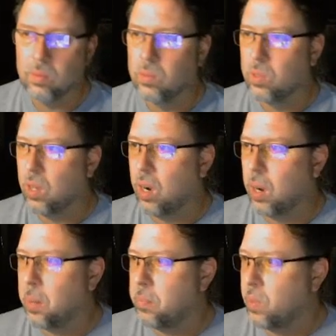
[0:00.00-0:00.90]
Alright,
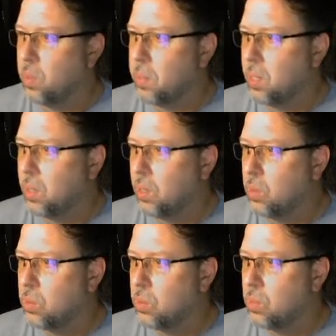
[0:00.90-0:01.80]
let me
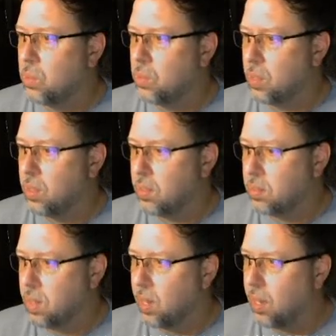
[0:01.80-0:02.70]
close this guy
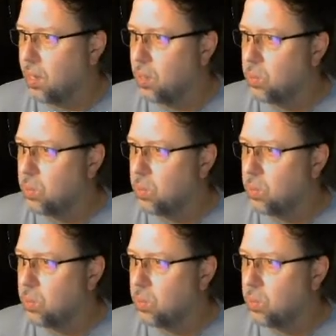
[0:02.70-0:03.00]
out.